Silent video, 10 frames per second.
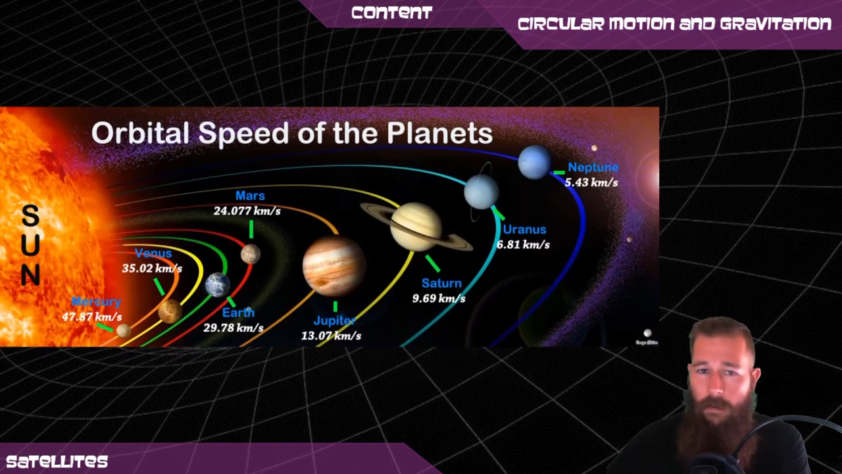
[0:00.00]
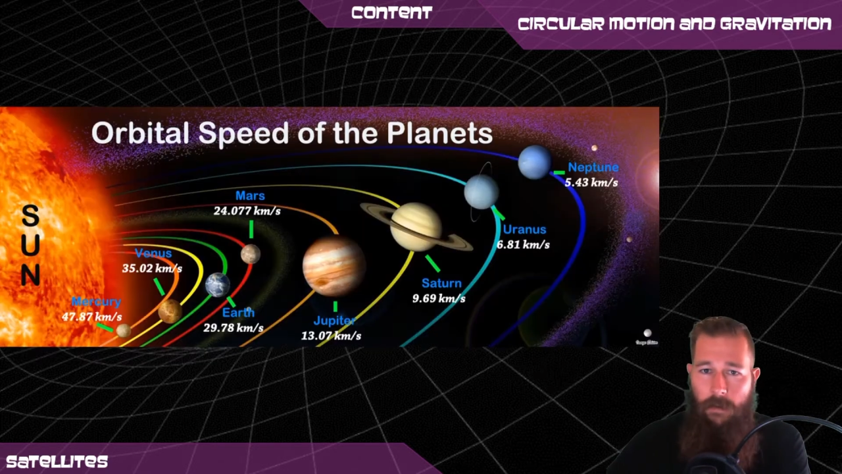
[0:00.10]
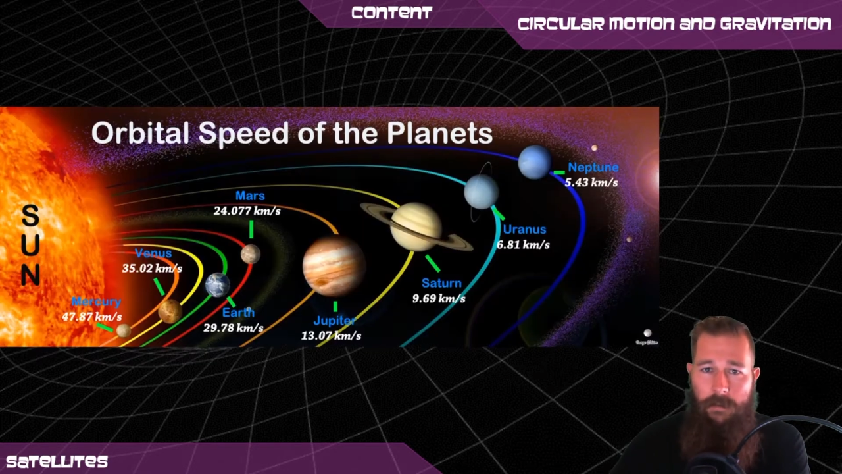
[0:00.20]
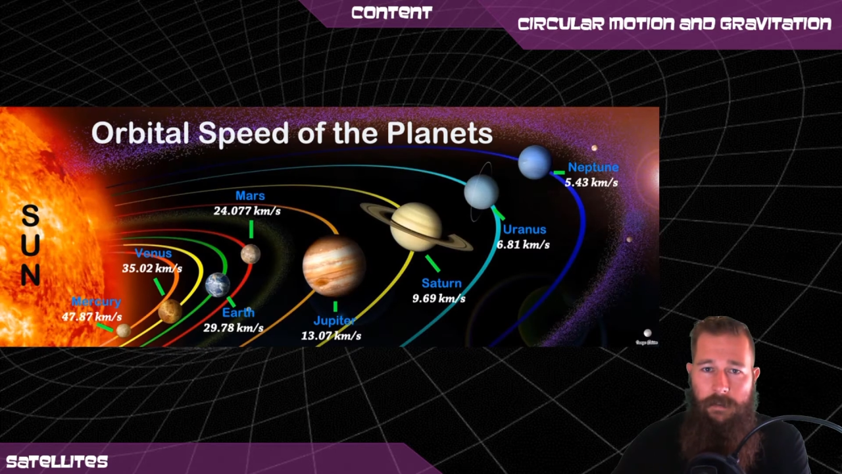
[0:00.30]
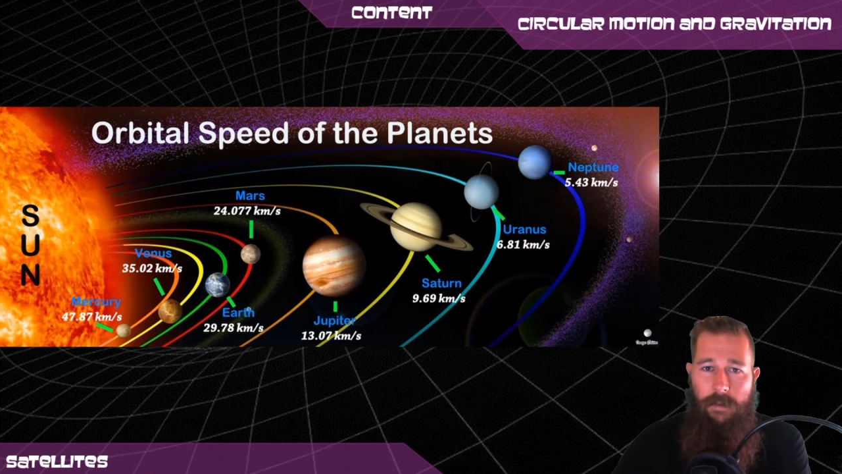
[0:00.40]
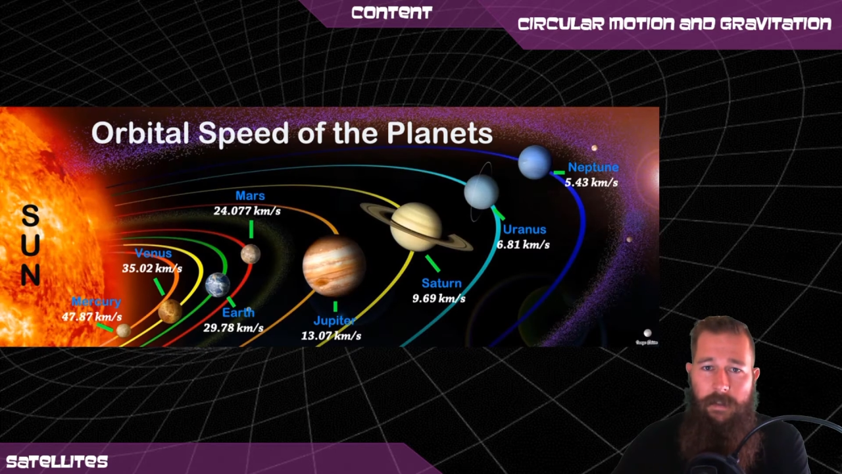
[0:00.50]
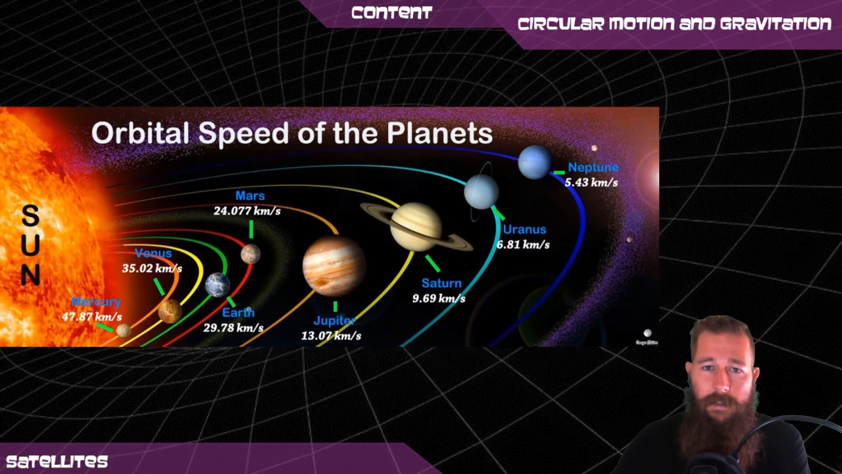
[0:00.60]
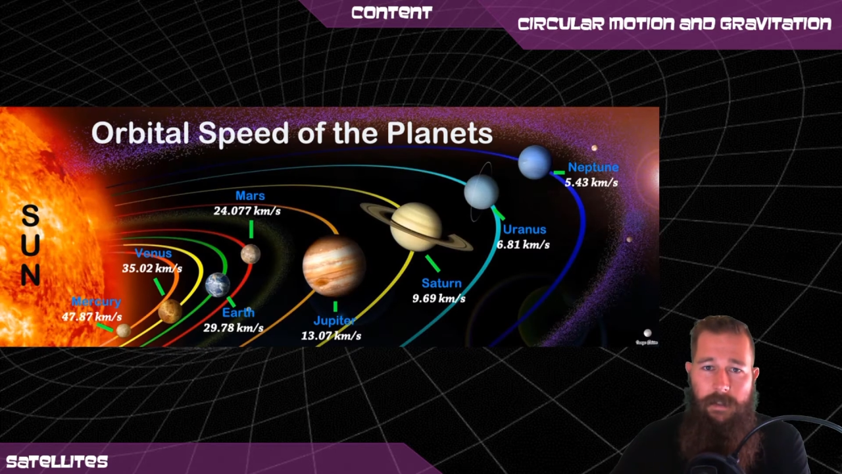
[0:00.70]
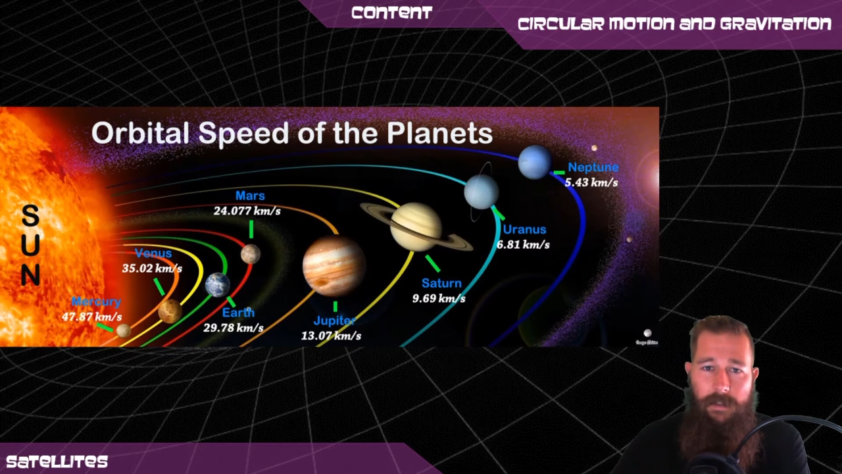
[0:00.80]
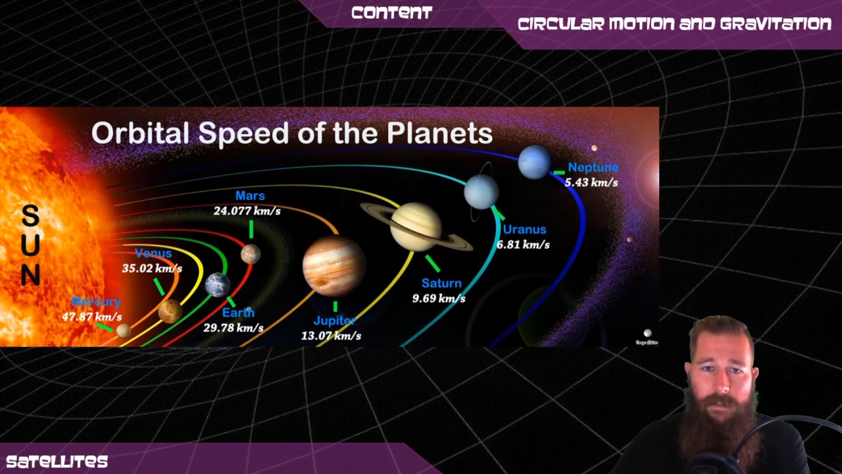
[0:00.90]
So this
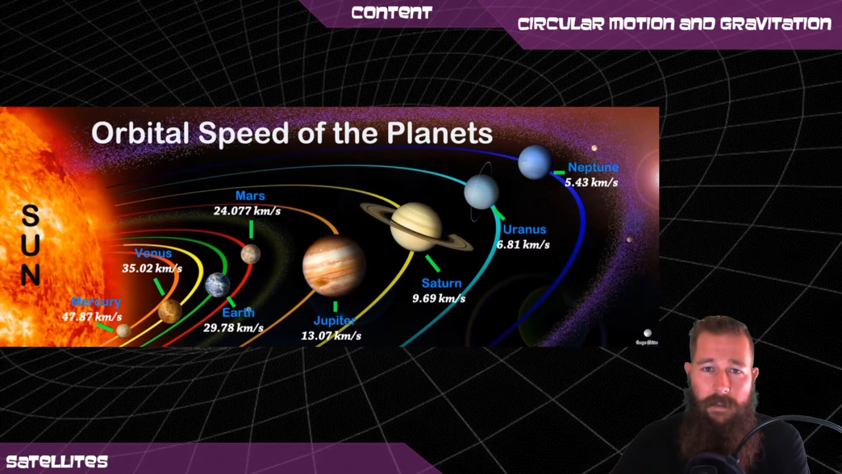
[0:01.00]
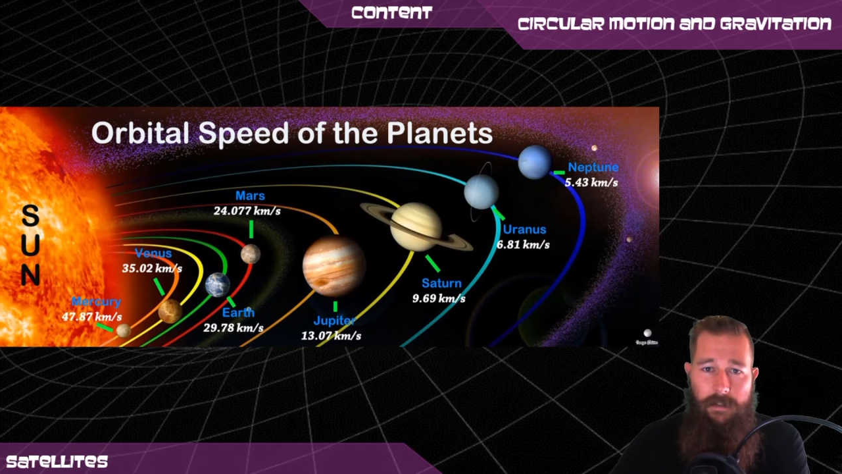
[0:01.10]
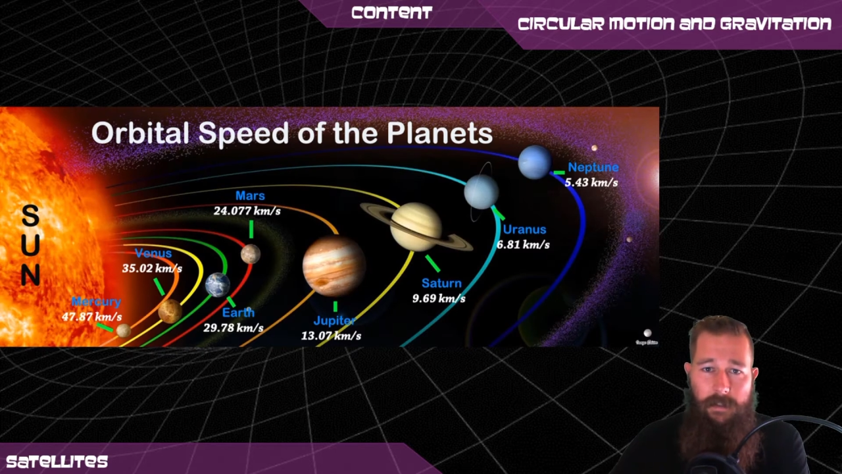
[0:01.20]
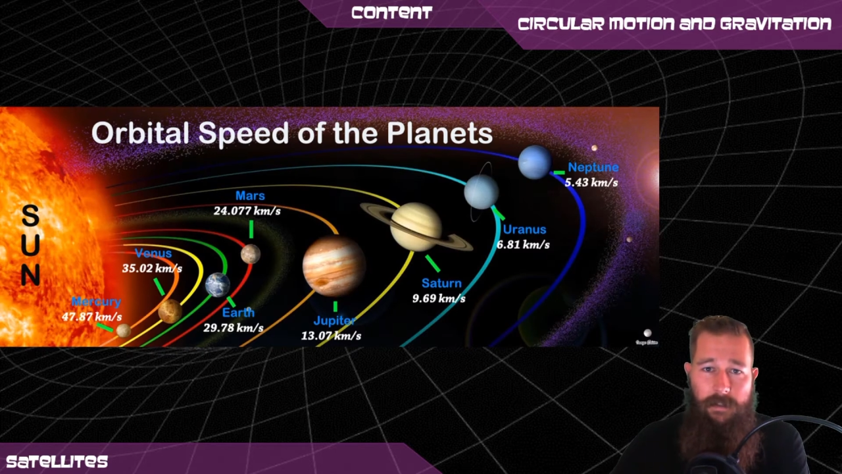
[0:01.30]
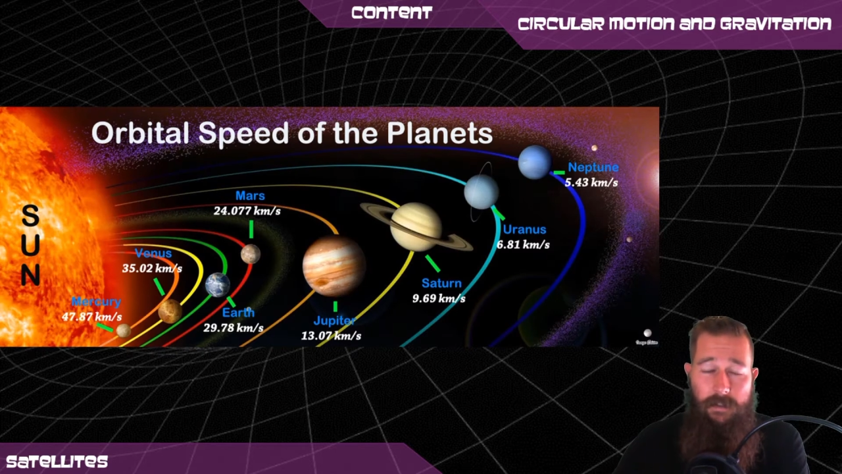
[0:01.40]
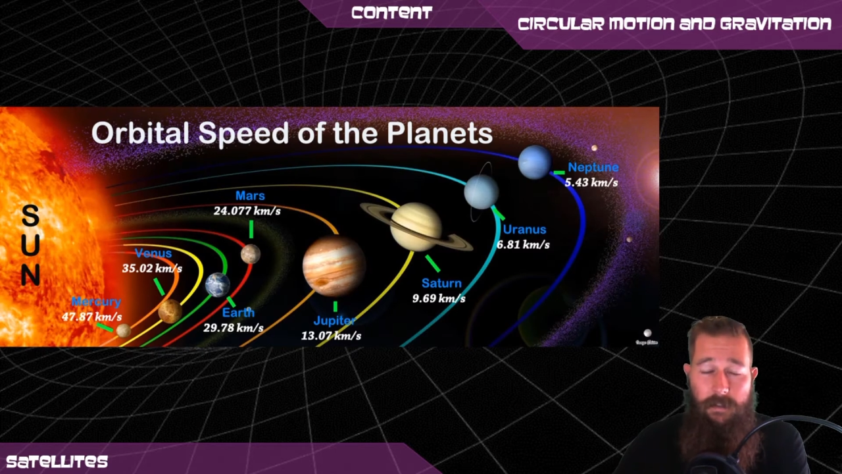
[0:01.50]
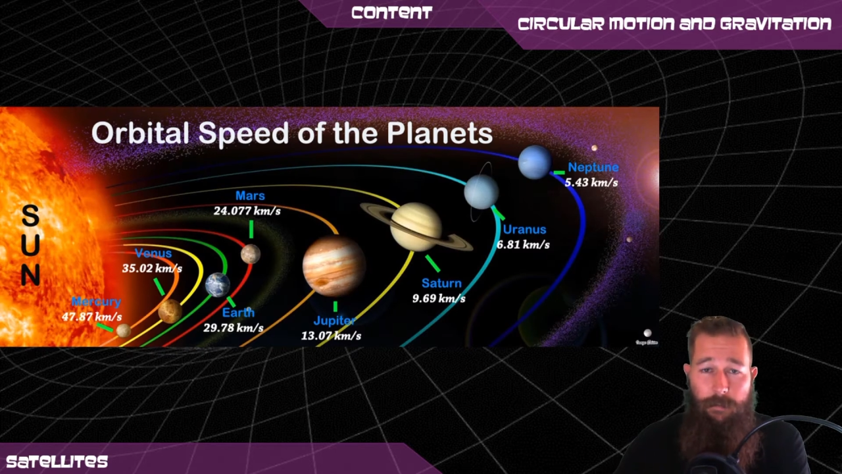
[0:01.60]
leads us into some